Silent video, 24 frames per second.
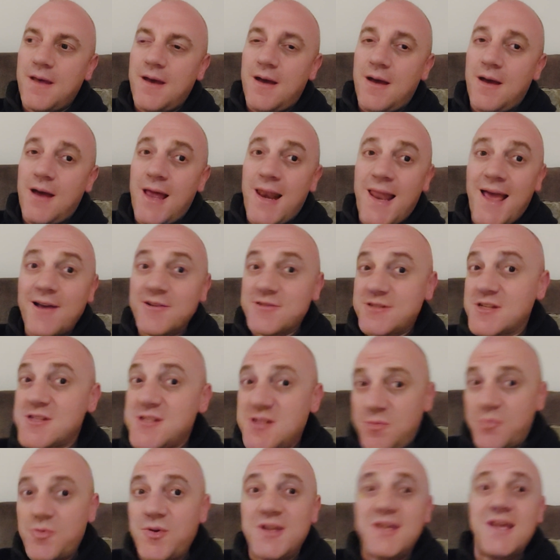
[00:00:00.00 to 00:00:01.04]
allows us
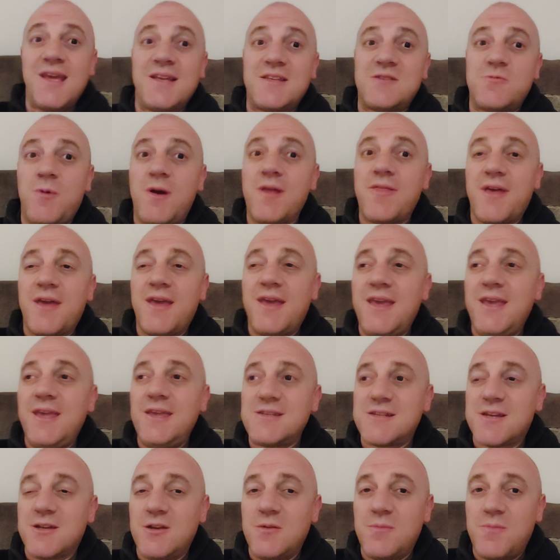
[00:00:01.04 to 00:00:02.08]
to predict whether
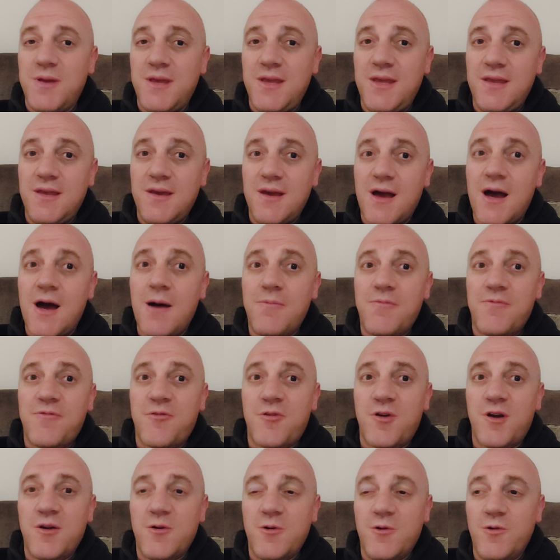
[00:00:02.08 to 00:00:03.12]
he's going to be up
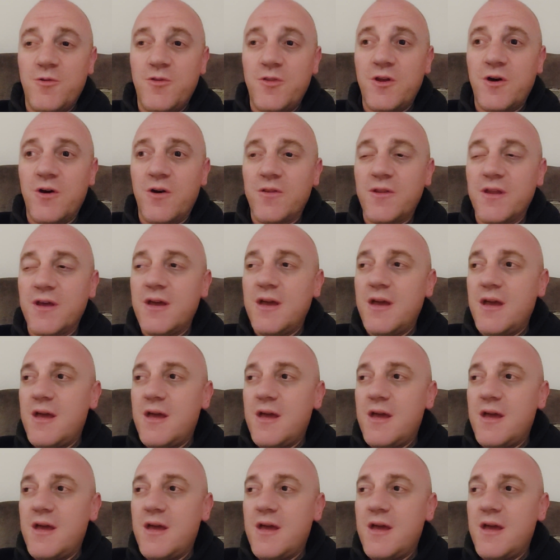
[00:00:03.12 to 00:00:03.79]
for it or not.